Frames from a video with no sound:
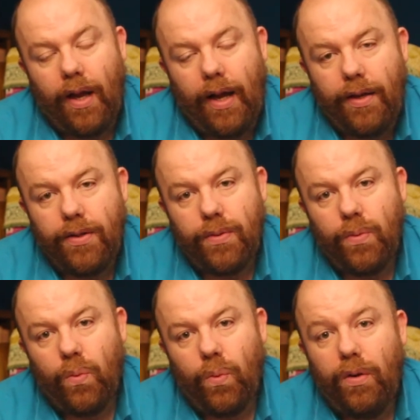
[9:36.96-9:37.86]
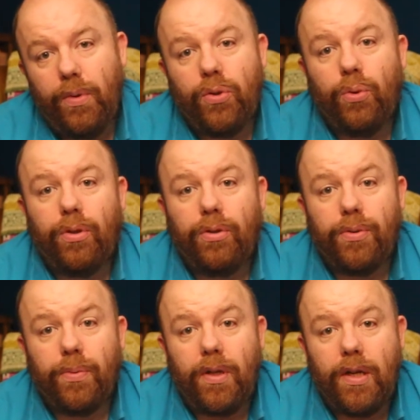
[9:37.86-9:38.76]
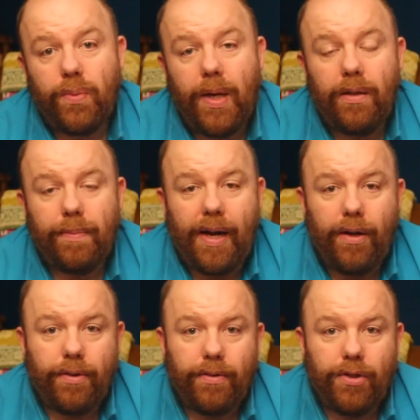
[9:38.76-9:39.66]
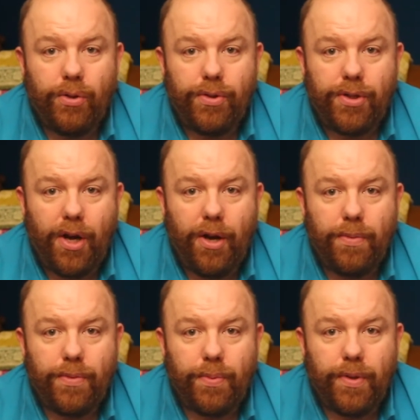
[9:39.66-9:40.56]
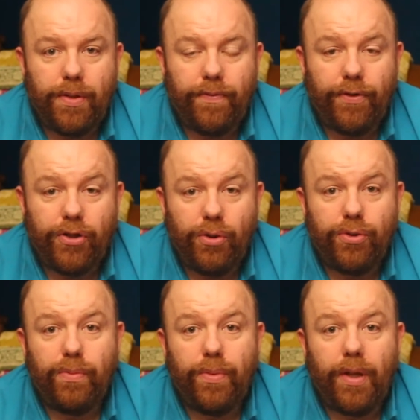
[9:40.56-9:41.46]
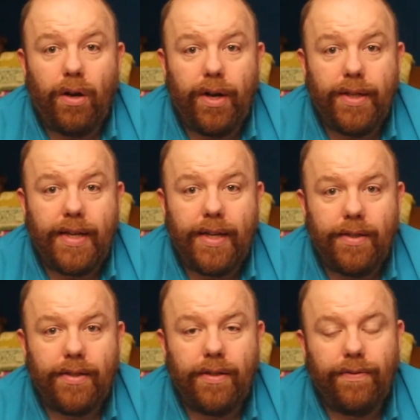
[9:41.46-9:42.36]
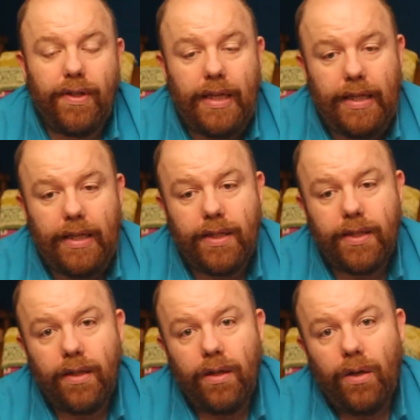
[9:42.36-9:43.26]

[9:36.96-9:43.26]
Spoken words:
And when we talk as well about children's homes for children with high intensive needs,